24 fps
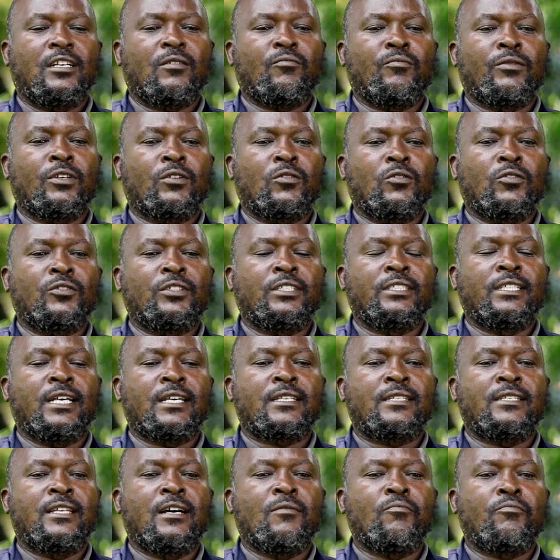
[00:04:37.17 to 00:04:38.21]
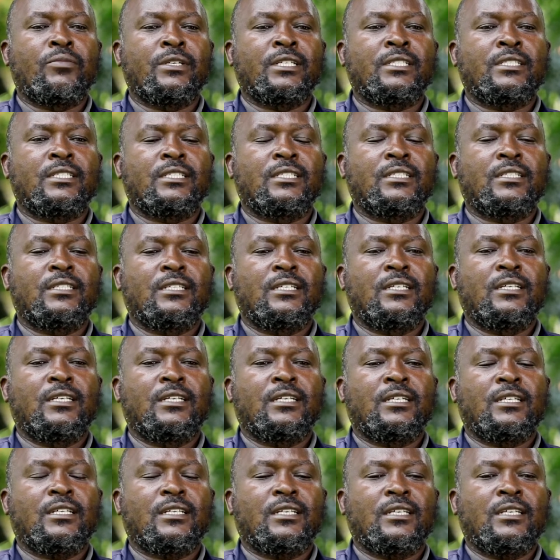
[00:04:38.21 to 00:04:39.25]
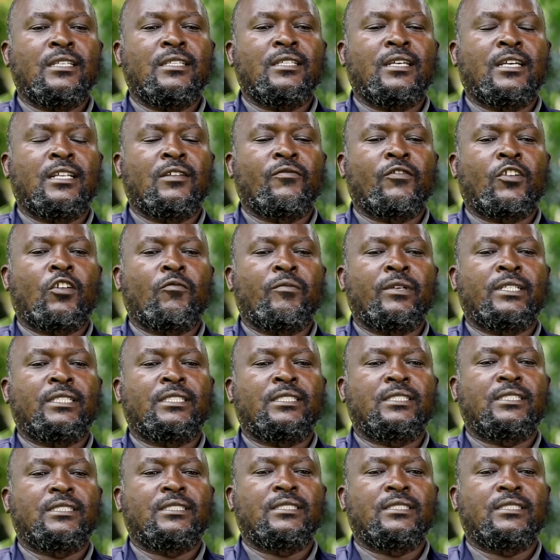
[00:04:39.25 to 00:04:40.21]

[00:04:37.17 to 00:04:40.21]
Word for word: because they just dump it in the environment.